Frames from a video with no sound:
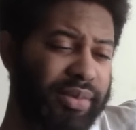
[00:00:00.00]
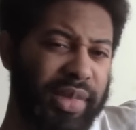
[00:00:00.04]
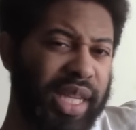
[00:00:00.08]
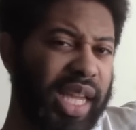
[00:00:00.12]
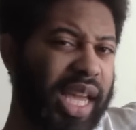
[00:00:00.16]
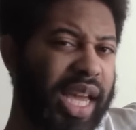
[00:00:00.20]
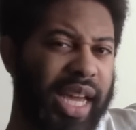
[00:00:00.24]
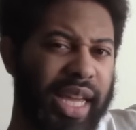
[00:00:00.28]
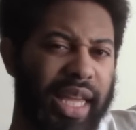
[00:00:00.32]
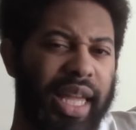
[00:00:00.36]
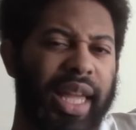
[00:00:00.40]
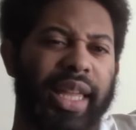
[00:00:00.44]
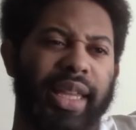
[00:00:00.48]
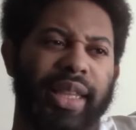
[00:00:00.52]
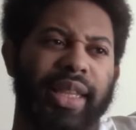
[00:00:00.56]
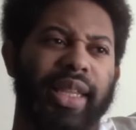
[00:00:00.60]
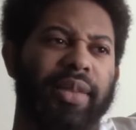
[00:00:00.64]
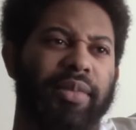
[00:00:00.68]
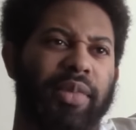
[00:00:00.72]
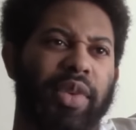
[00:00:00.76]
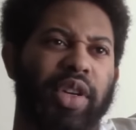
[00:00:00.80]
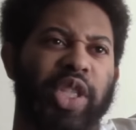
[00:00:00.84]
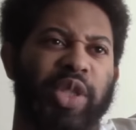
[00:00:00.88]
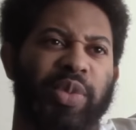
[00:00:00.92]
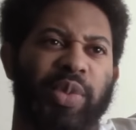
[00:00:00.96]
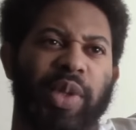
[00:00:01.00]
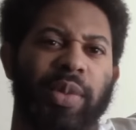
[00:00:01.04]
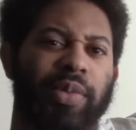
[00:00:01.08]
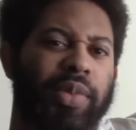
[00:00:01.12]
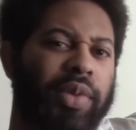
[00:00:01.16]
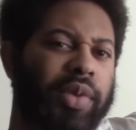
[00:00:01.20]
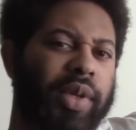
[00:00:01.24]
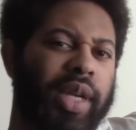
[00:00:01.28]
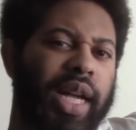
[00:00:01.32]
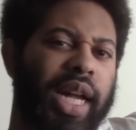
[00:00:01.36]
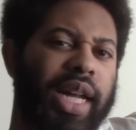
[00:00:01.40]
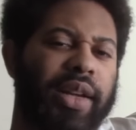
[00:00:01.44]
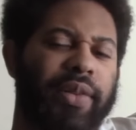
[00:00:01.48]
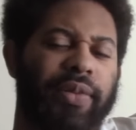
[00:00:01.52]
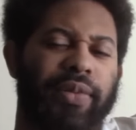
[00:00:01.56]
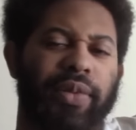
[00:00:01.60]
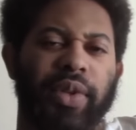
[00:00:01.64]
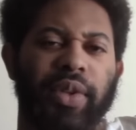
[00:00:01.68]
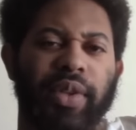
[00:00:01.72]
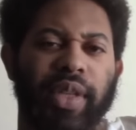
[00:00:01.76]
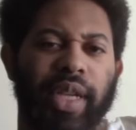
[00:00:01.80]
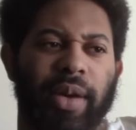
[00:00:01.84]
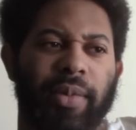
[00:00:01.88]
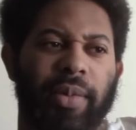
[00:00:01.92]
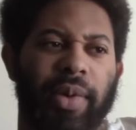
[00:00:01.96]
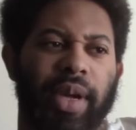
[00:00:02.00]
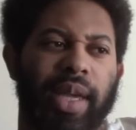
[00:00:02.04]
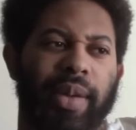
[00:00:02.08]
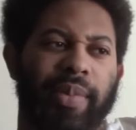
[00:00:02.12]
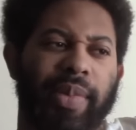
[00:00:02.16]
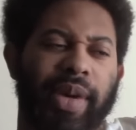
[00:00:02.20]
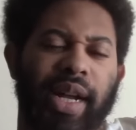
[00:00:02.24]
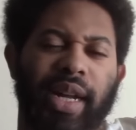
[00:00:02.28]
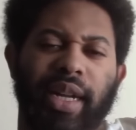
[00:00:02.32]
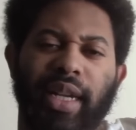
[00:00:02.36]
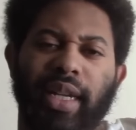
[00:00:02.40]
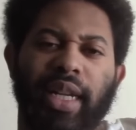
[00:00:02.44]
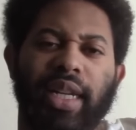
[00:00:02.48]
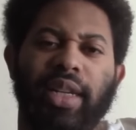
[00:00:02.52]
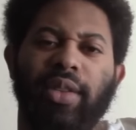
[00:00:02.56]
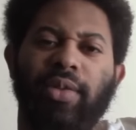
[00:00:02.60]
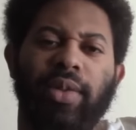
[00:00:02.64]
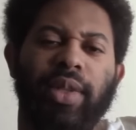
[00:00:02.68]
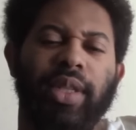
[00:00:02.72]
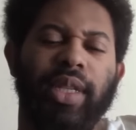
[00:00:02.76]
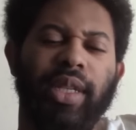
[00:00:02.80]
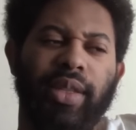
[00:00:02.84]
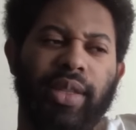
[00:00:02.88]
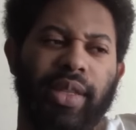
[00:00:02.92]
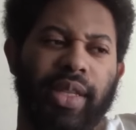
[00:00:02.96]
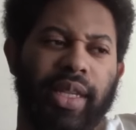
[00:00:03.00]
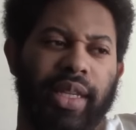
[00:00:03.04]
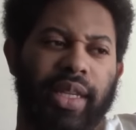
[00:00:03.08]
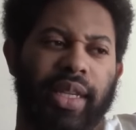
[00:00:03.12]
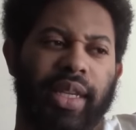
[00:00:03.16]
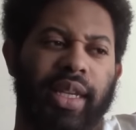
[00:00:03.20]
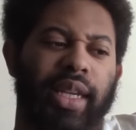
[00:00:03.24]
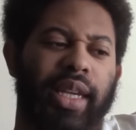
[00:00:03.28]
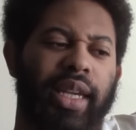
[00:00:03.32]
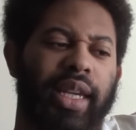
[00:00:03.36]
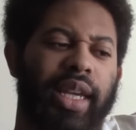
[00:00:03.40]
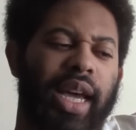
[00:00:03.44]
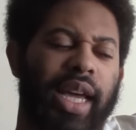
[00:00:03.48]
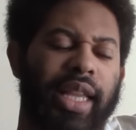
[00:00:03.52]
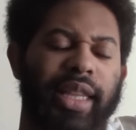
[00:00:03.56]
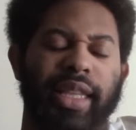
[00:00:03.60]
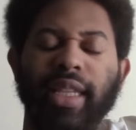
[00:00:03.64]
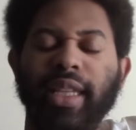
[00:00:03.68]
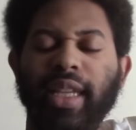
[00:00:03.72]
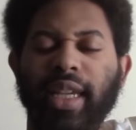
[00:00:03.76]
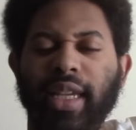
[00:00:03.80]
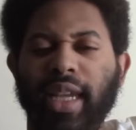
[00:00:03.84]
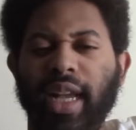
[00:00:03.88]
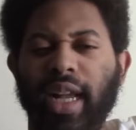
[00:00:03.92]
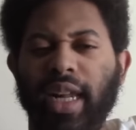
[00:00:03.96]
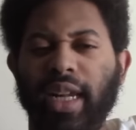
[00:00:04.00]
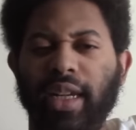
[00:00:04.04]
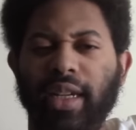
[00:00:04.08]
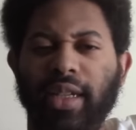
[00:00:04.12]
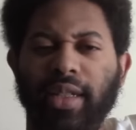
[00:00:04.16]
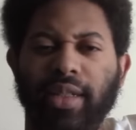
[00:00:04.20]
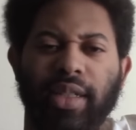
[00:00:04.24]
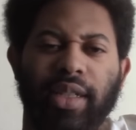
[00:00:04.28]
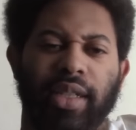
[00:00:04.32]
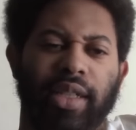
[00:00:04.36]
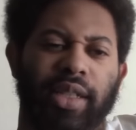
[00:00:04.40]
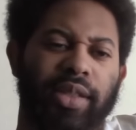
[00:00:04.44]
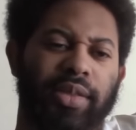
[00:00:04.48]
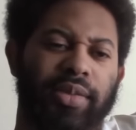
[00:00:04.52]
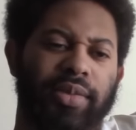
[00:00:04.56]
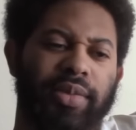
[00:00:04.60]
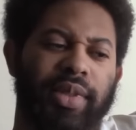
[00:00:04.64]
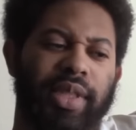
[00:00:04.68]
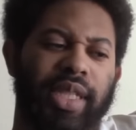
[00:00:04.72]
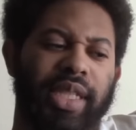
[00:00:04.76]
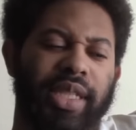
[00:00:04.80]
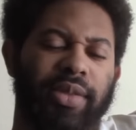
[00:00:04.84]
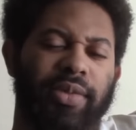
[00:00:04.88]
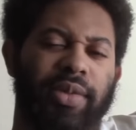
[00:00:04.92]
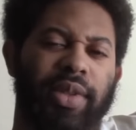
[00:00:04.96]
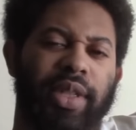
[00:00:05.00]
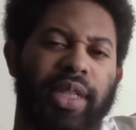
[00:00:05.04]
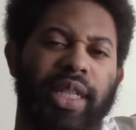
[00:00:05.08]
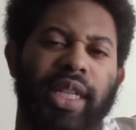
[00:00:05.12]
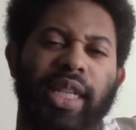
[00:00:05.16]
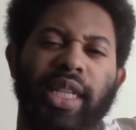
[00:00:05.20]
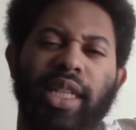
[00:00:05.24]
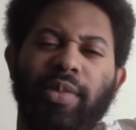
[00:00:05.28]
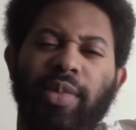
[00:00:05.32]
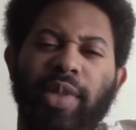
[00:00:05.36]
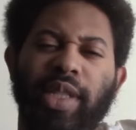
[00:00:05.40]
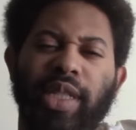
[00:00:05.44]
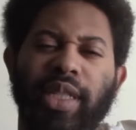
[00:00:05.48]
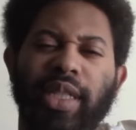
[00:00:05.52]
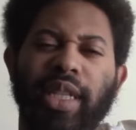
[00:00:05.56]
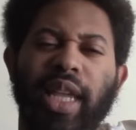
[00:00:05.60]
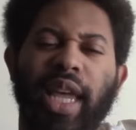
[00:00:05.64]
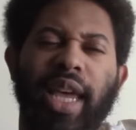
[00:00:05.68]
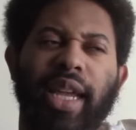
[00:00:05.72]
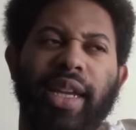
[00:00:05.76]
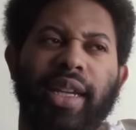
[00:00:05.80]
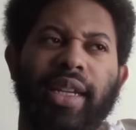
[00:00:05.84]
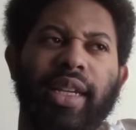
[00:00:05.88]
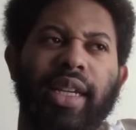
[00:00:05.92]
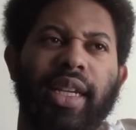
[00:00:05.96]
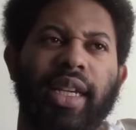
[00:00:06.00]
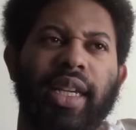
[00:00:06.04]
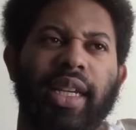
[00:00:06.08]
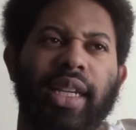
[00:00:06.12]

Yeah, I think most people kind of feel that way about it. I think that kind of, you know, doesn't really need to be said.